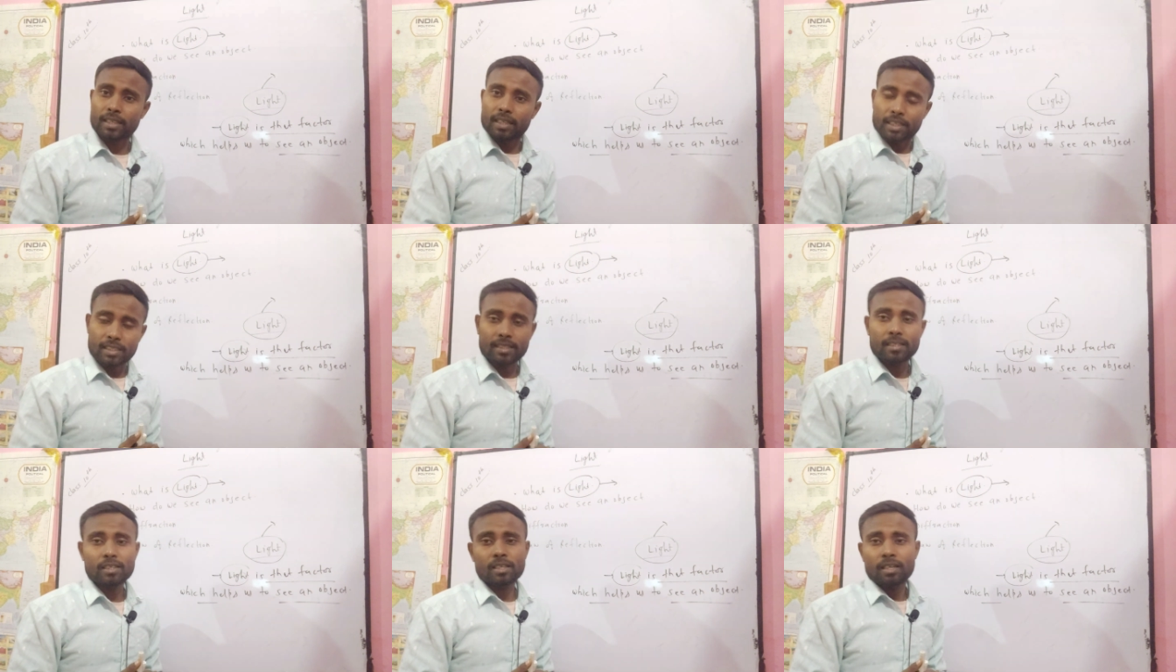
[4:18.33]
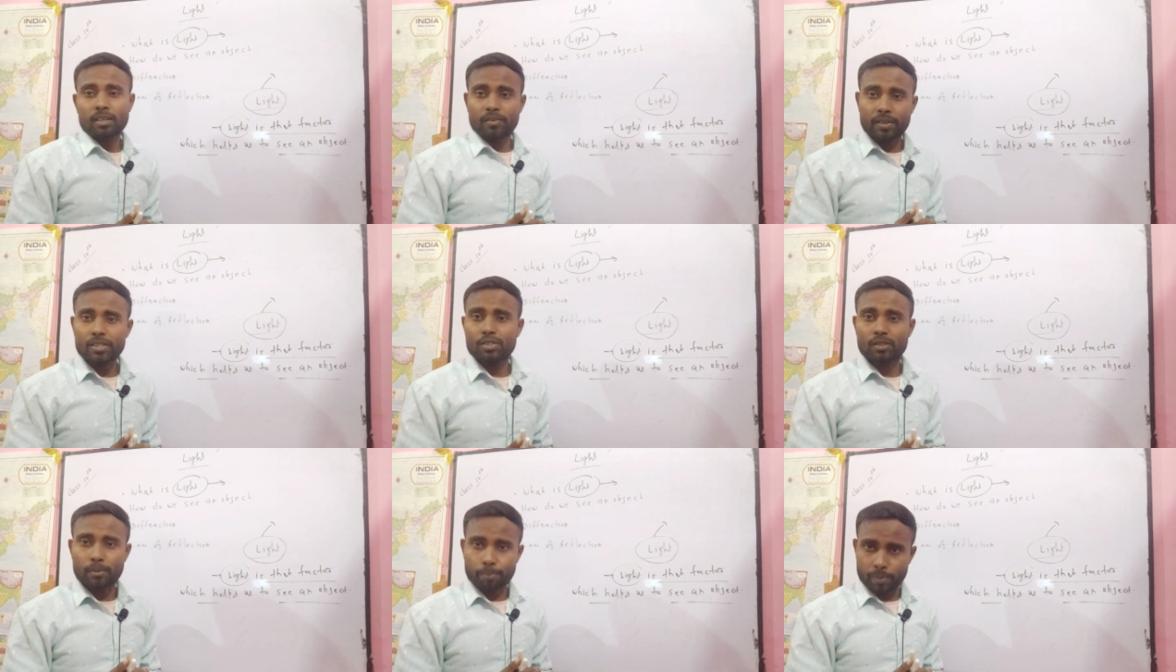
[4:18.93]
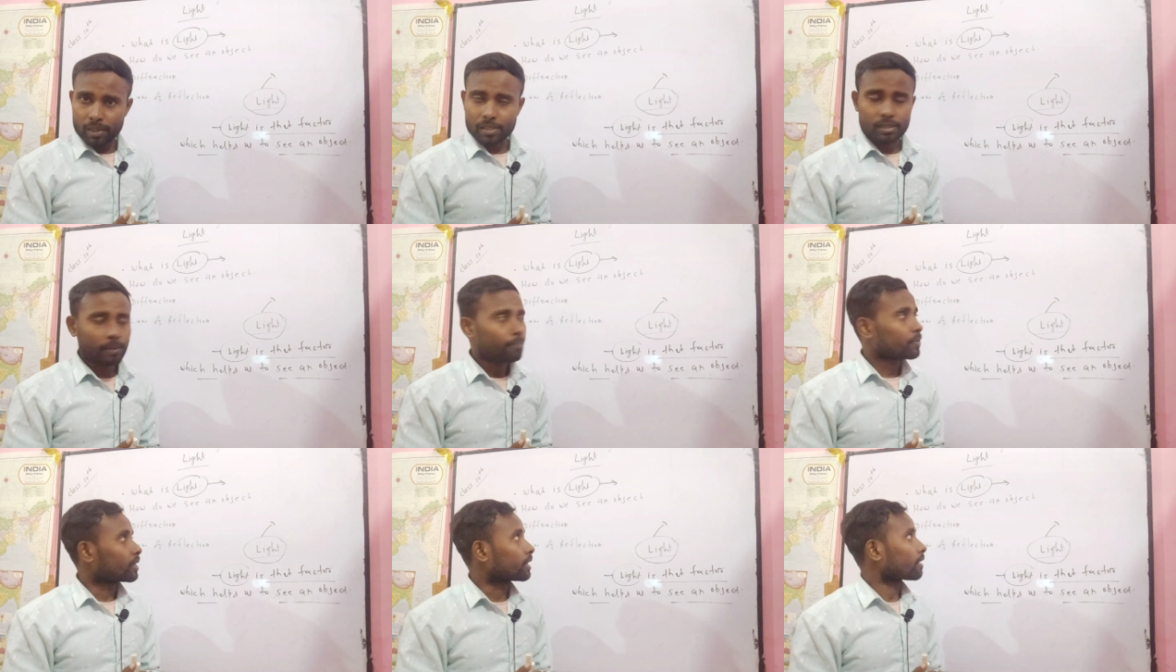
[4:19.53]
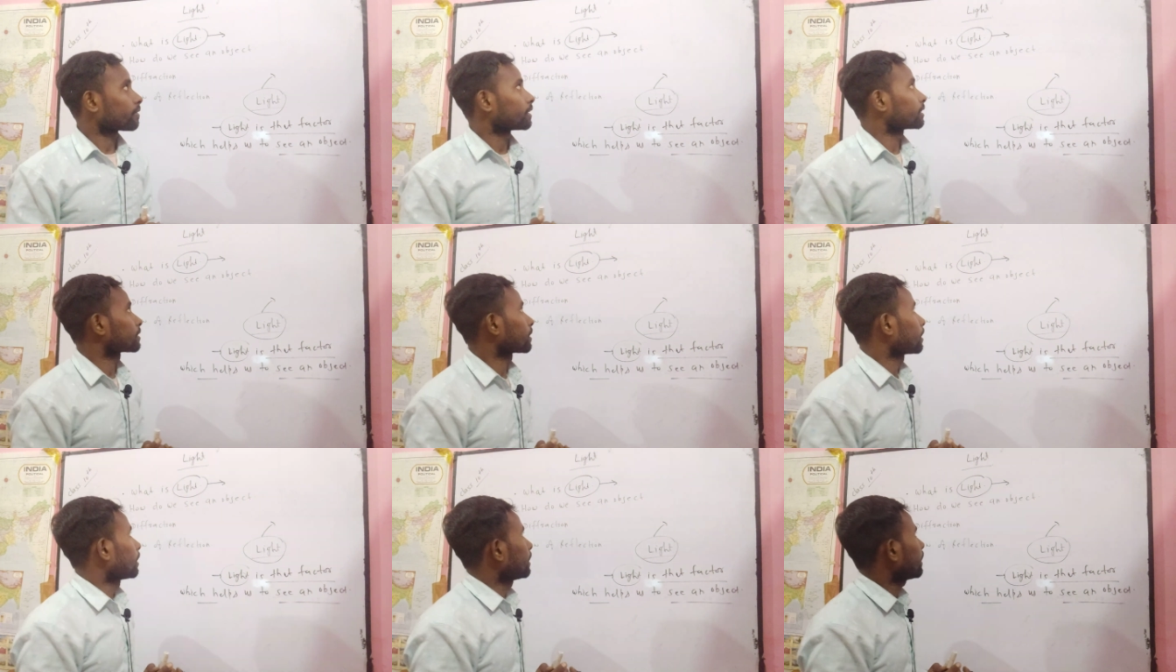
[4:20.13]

It is a very simplest definition.